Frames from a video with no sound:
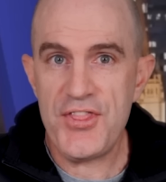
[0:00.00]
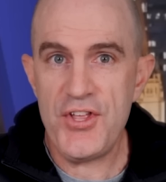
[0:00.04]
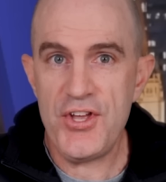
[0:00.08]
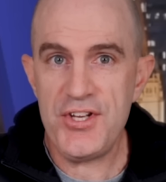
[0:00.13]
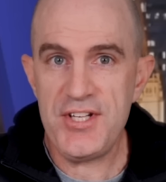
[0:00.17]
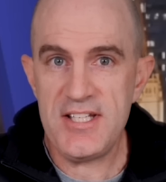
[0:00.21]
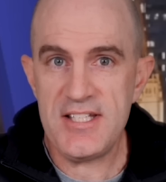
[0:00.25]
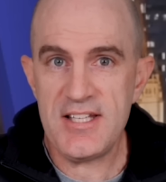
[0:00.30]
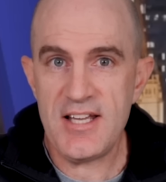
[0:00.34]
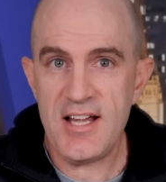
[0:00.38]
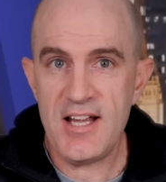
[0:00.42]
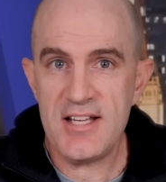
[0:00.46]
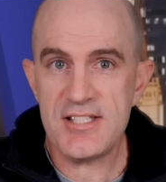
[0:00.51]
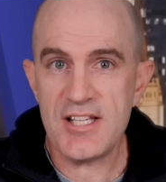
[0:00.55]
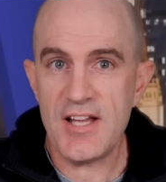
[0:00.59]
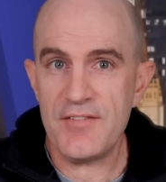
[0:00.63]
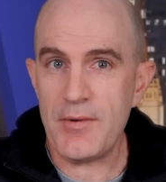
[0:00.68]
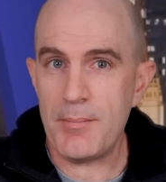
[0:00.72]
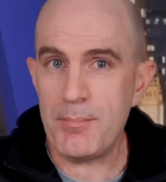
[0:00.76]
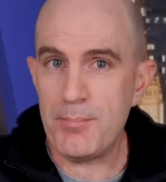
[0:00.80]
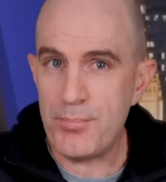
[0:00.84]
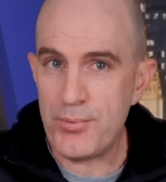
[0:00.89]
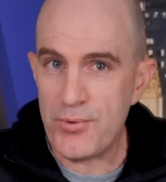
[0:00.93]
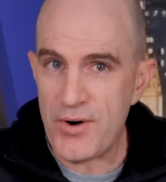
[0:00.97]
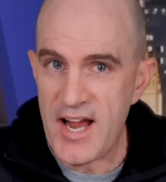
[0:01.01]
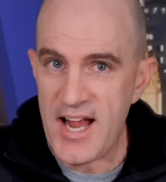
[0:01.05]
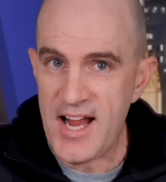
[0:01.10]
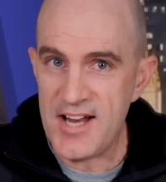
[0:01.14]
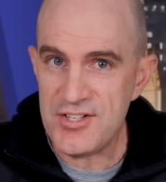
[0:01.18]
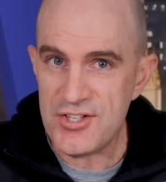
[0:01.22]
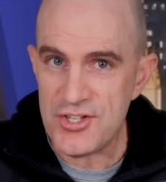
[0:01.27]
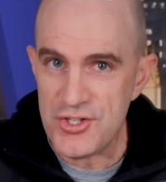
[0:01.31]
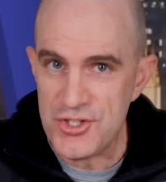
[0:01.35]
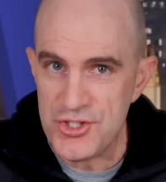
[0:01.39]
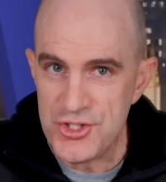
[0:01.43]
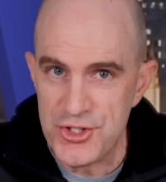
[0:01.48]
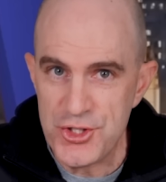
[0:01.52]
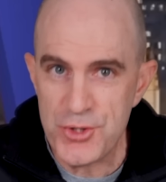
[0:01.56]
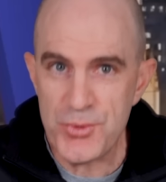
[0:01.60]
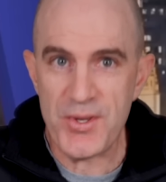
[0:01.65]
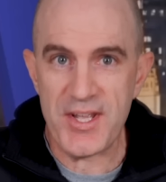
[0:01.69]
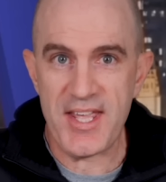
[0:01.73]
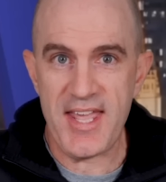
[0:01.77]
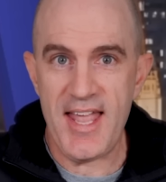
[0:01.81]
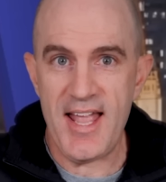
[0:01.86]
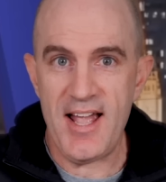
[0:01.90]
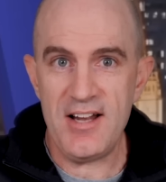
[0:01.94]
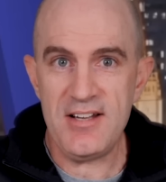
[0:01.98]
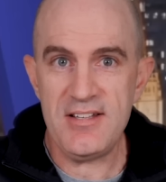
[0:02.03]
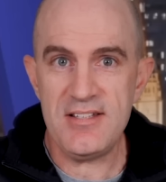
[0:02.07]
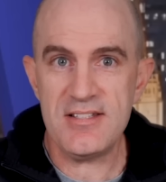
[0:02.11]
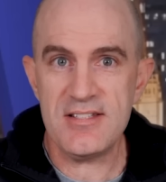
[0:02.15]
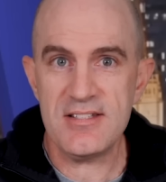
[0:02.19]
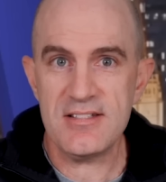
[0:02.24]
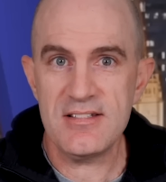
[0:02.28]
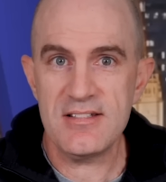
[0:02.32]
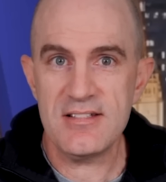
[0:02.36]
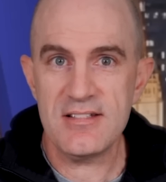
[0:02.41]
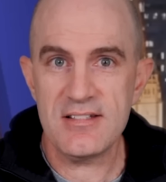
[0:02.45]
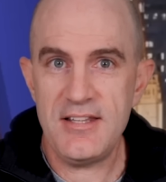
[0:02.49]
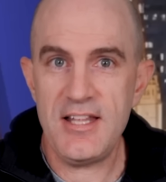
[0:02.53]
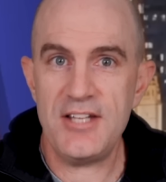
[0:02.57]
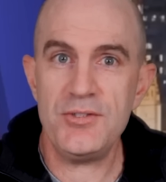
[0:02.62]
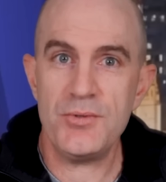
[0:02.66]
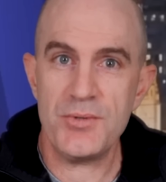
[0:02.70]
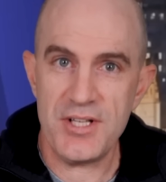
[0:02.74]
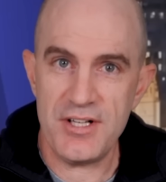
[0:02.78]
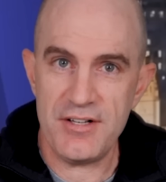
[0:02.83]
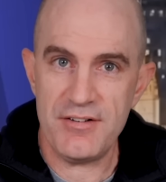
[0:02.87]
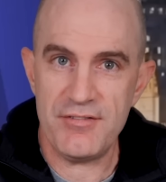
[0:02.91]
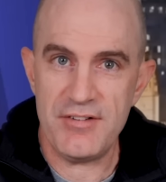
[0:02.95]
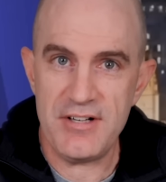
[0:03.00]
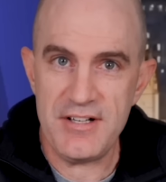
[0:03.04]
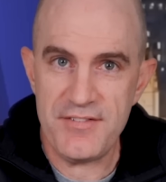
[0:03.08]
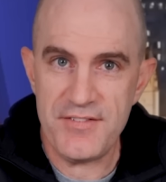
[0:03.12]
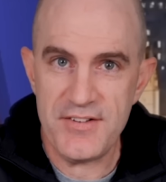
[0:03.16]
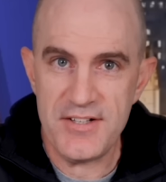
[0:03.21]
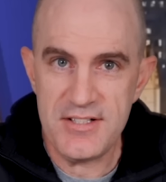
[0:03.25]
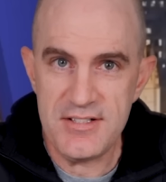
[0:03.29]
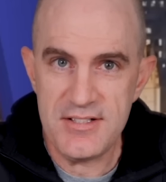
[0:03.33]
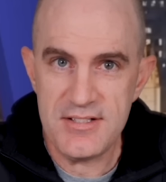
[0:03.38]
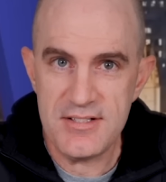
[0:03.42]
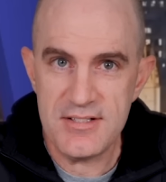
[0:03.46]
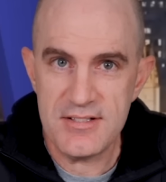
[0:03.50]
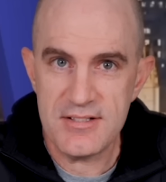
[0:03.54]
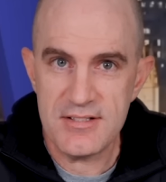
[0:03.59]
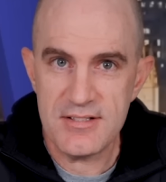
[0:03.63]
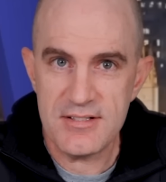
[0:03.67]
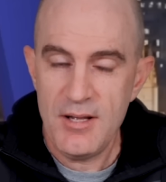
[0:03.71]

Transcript: 30 days of a brand new account, then you'll get a refund.